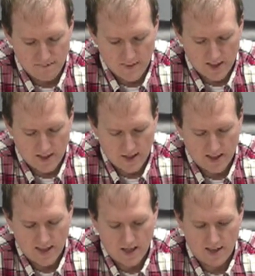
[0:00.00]
And
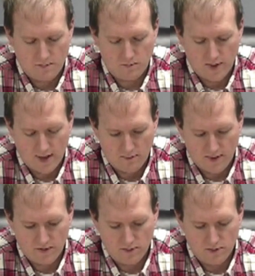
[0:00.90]
then we had a
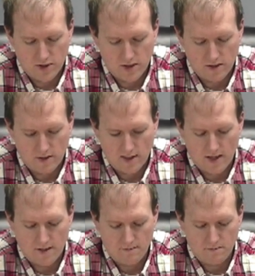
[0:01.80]
resolution
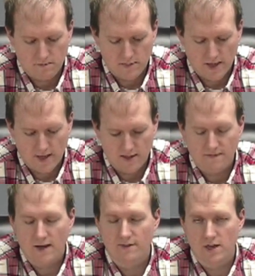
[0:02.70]

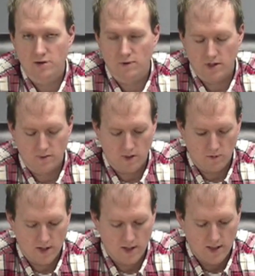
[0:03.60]

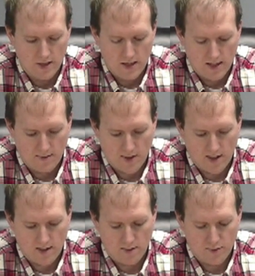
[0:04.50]
1095-2021
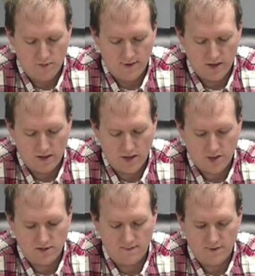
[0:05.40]
approving the
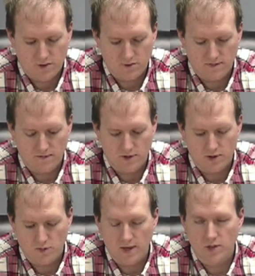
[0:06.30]
election officials for the
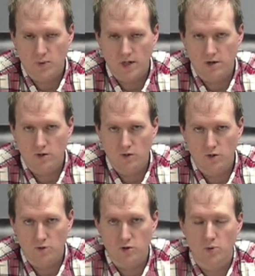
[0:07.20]
2022
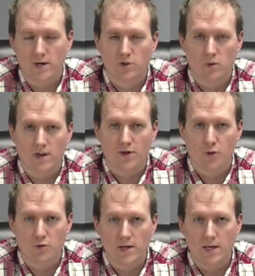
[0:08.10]
through
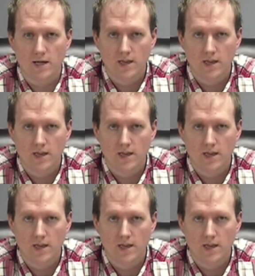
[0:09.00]
2023